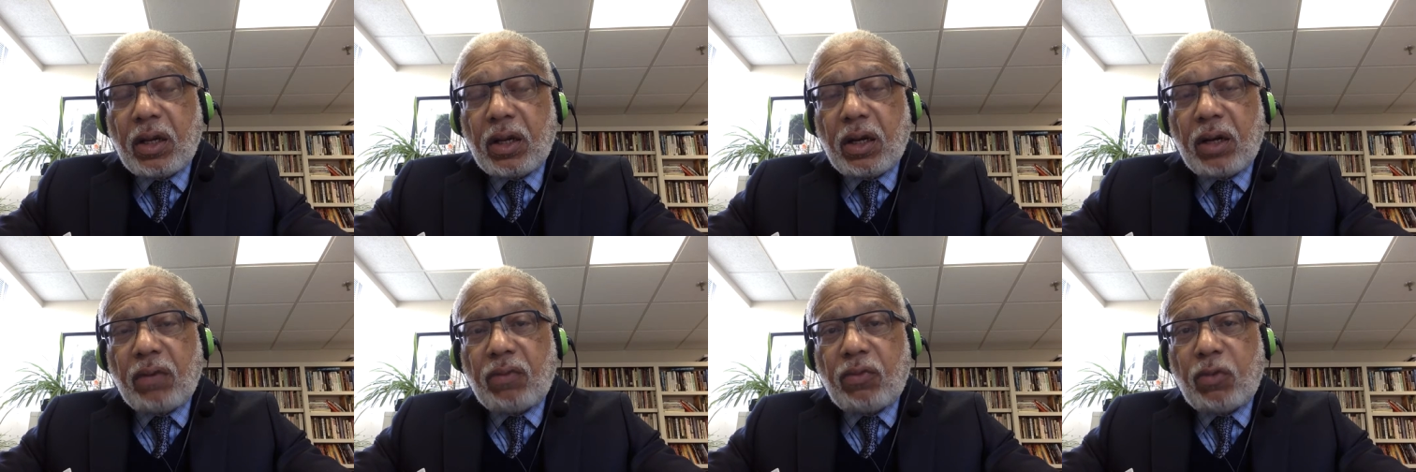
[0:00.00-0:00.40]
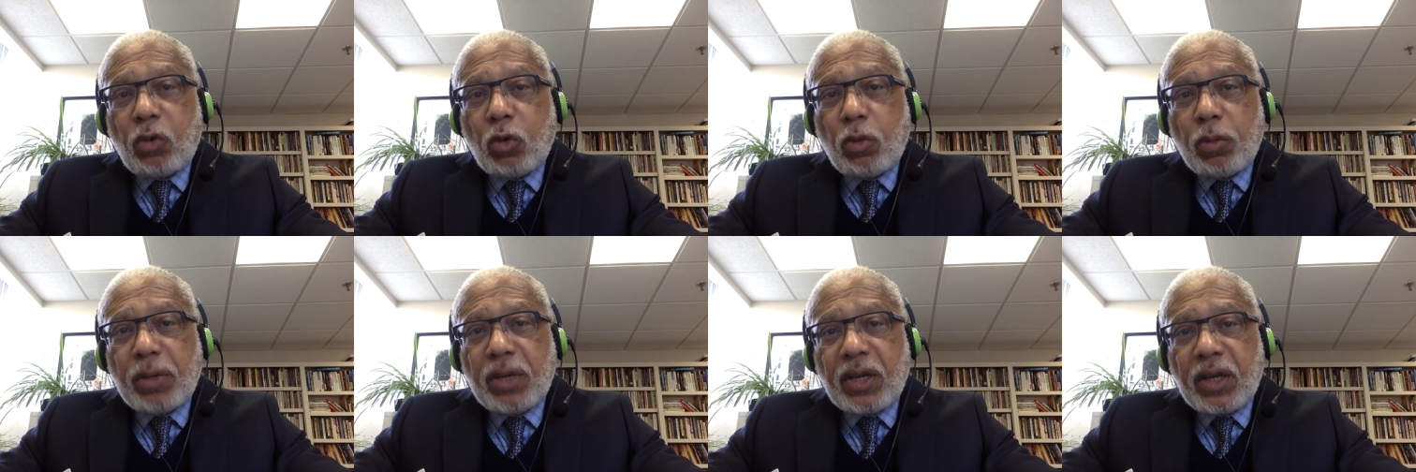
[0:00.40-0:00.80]
of
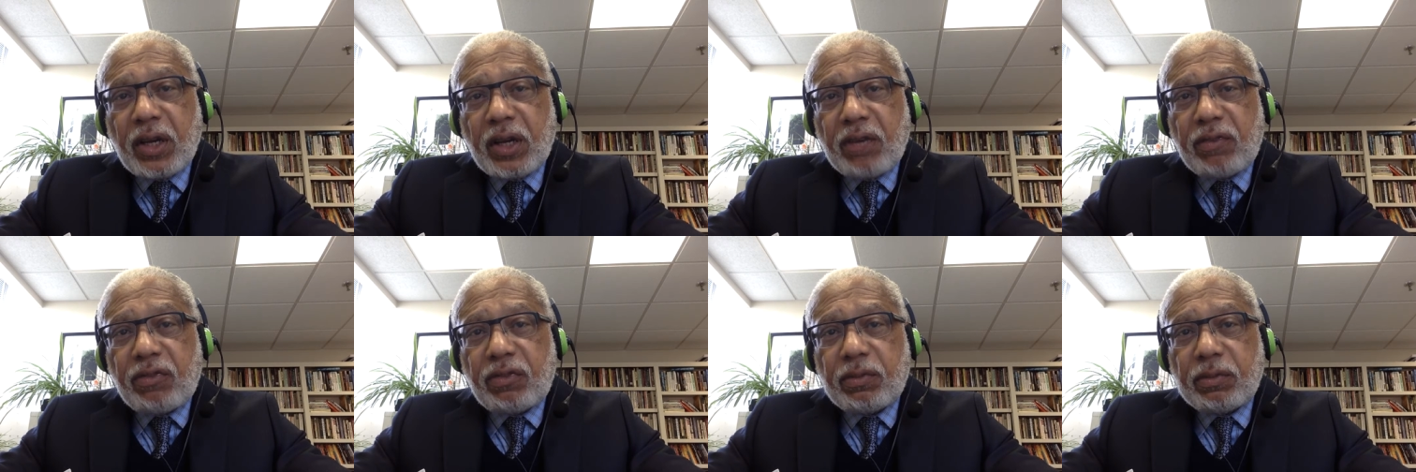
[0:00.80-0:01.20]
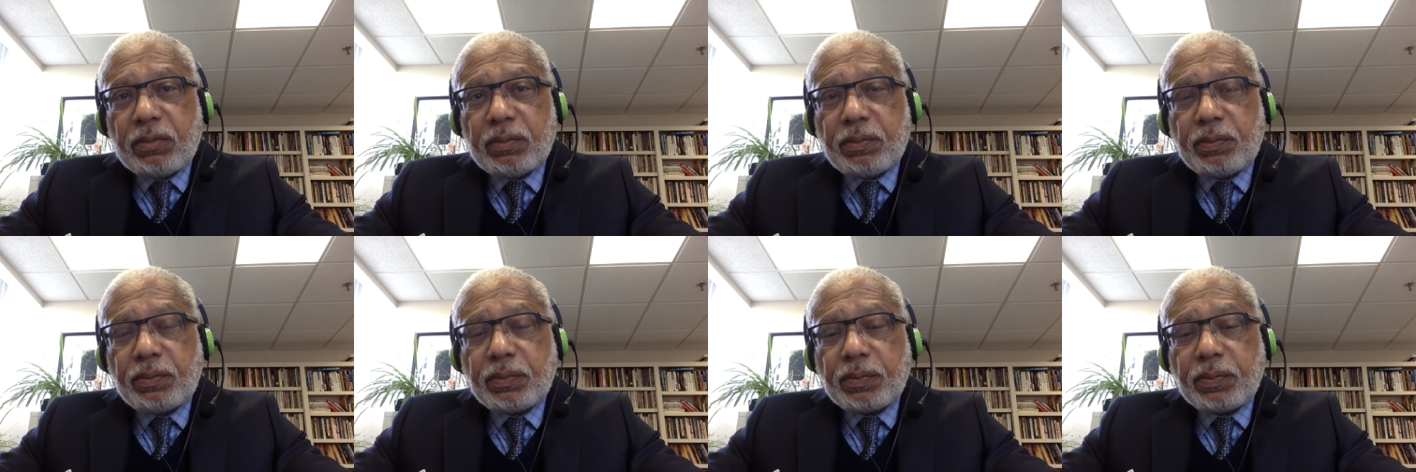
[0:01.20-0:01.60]
room enough.
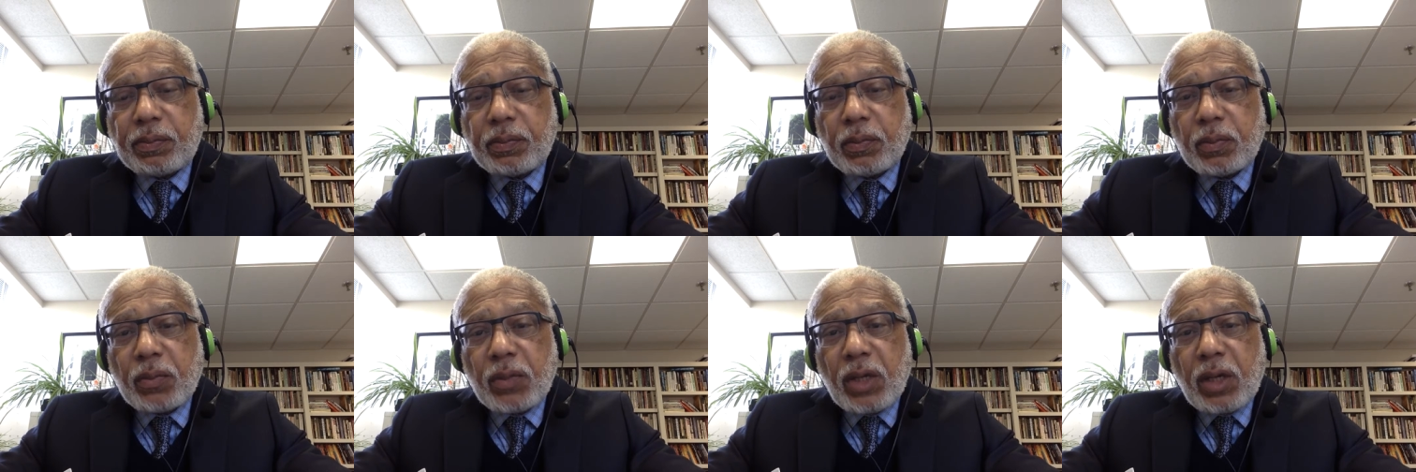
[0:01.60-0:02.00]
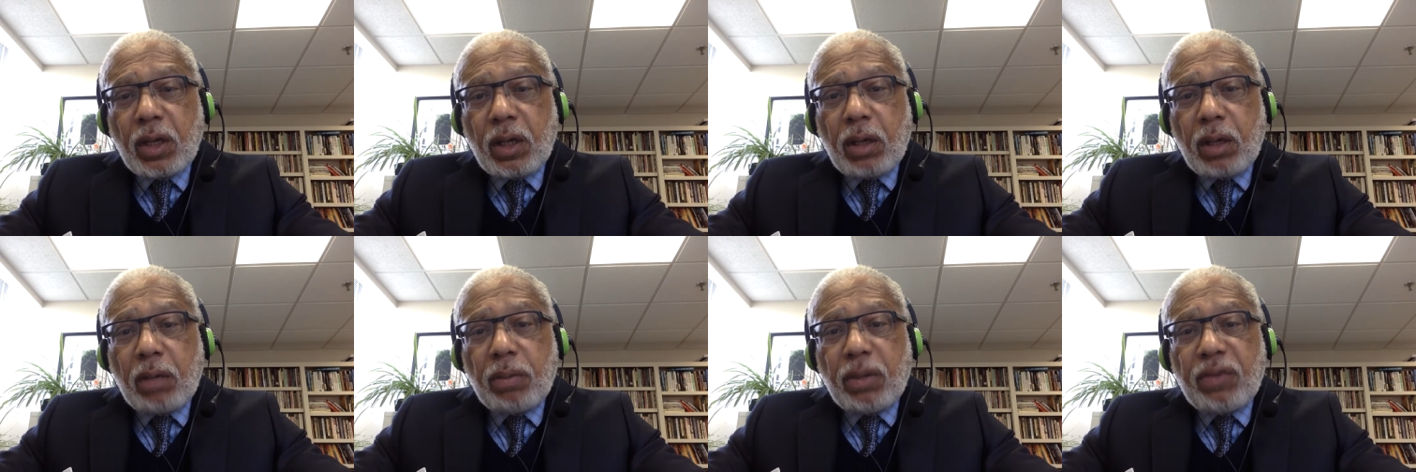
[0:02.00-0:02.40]

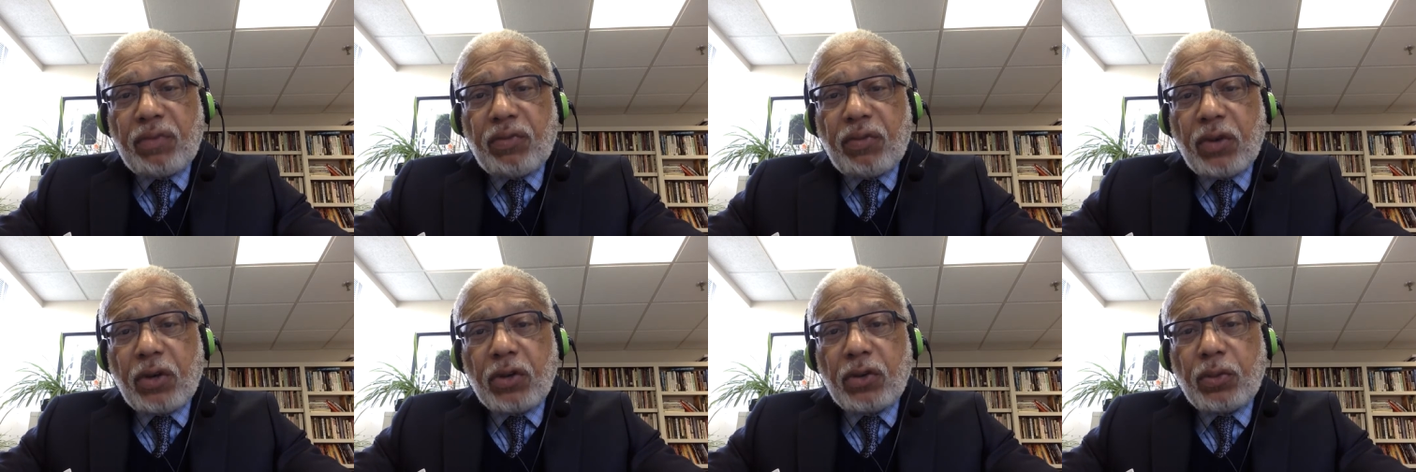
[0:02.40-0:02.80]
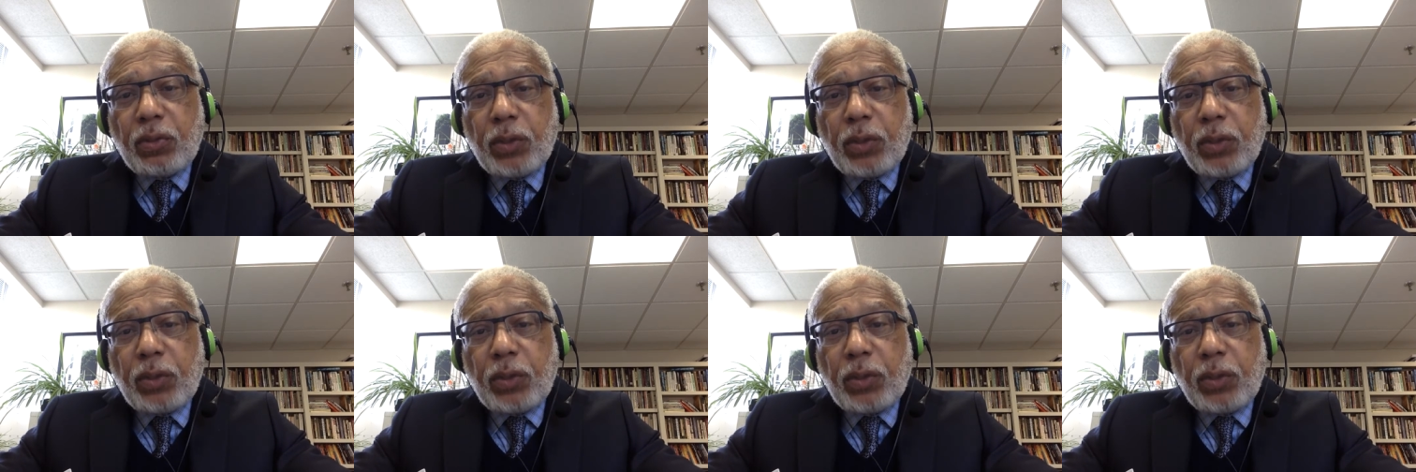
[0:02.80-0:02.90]
But first,